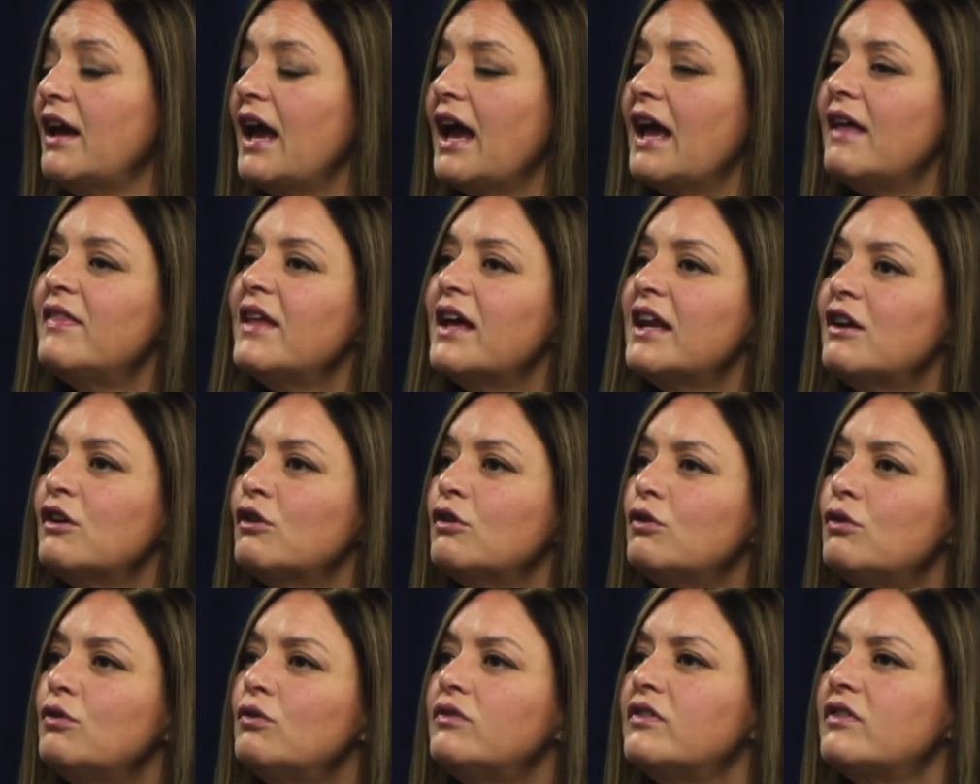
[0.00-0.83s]
And that
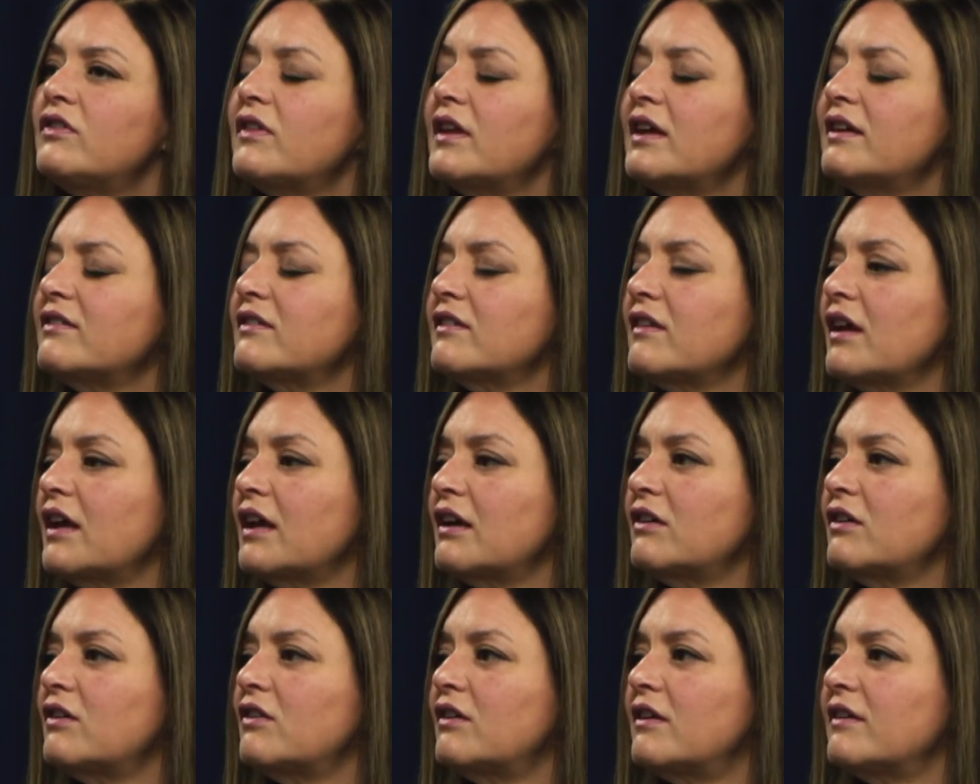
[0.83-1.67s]
includes things
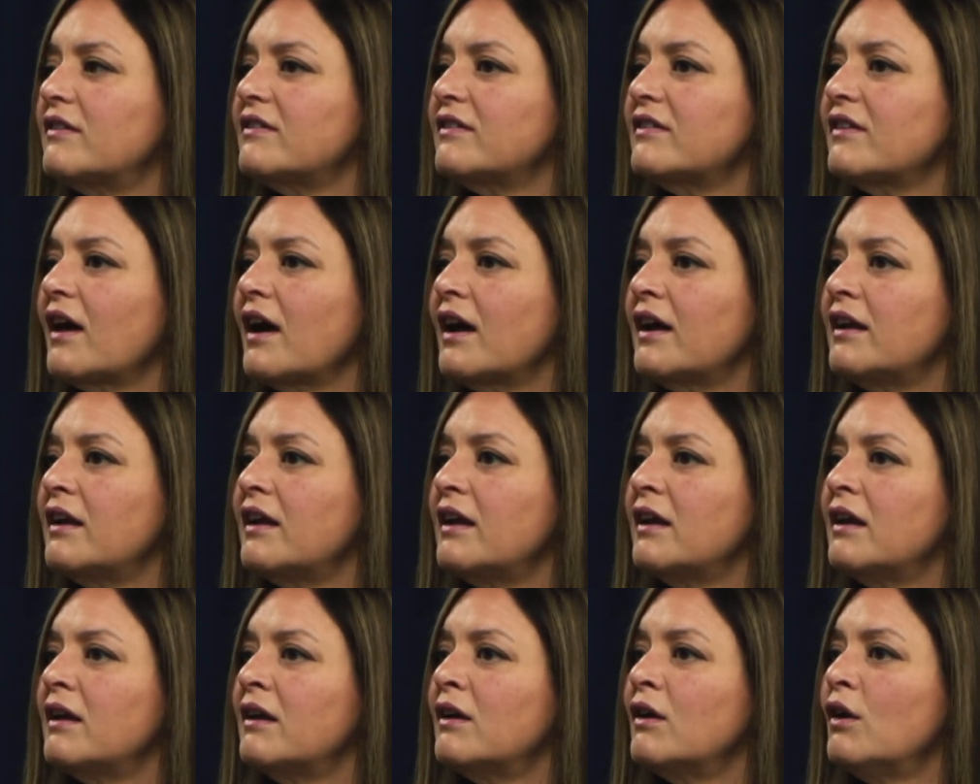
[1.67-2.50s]
like
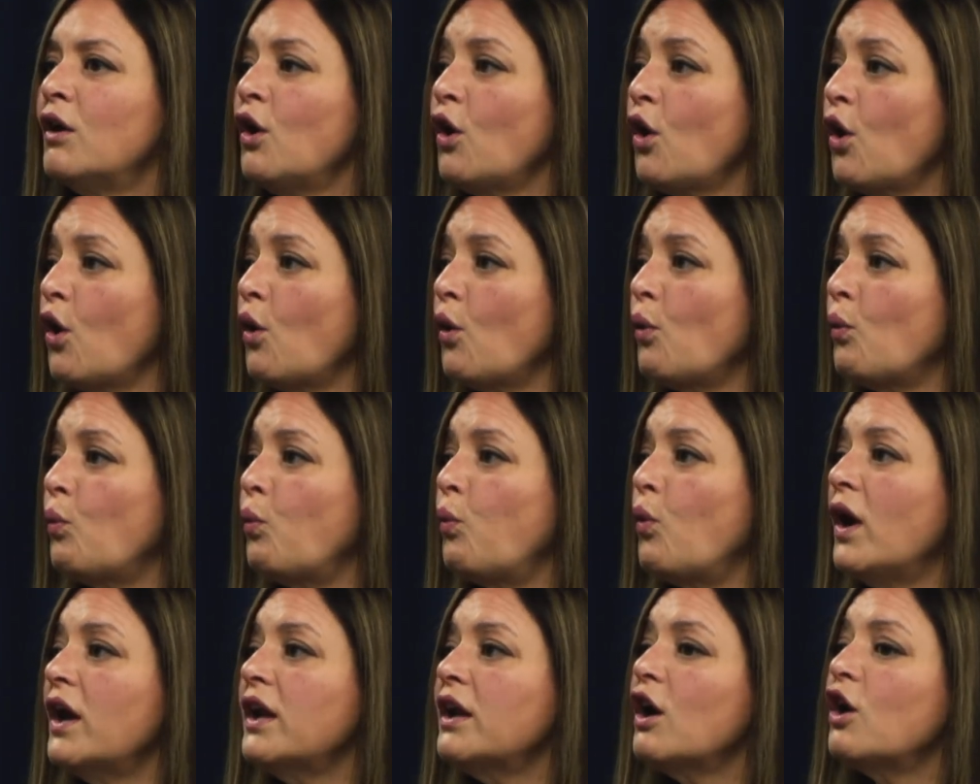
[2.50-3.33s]
deciding
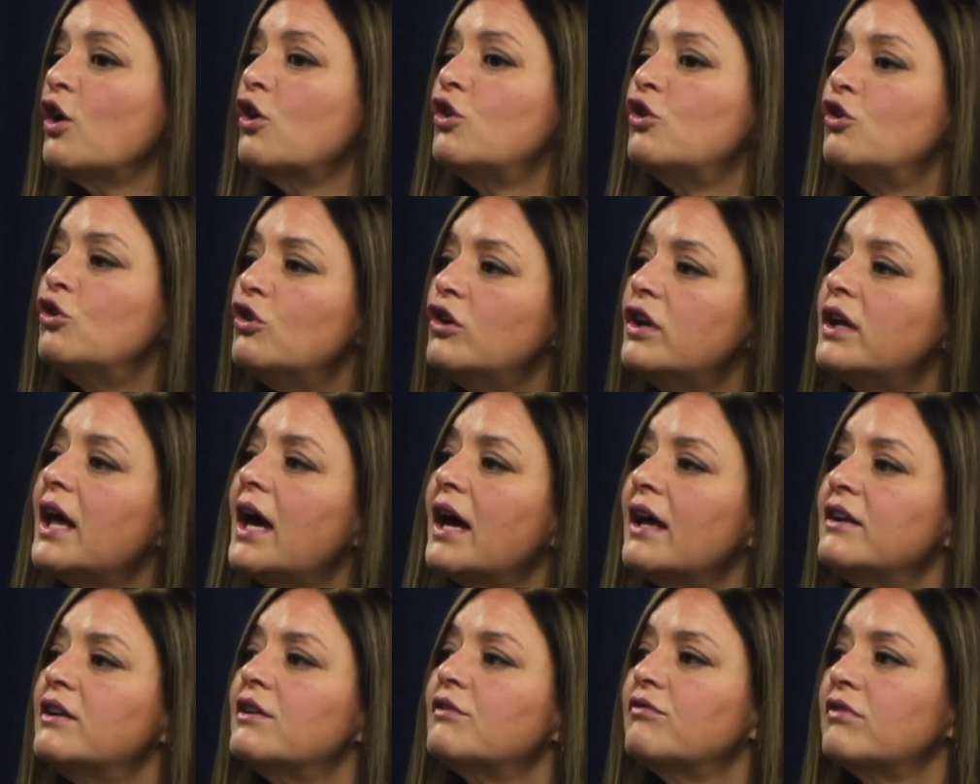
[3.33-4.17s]
what a good
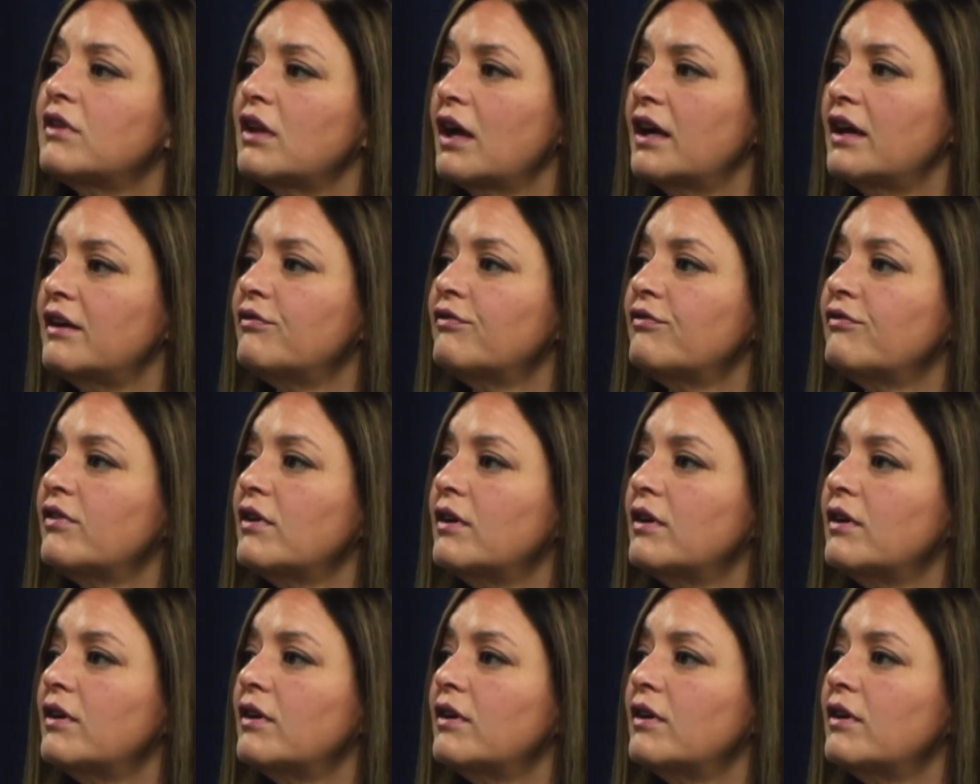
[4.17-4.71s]
end of life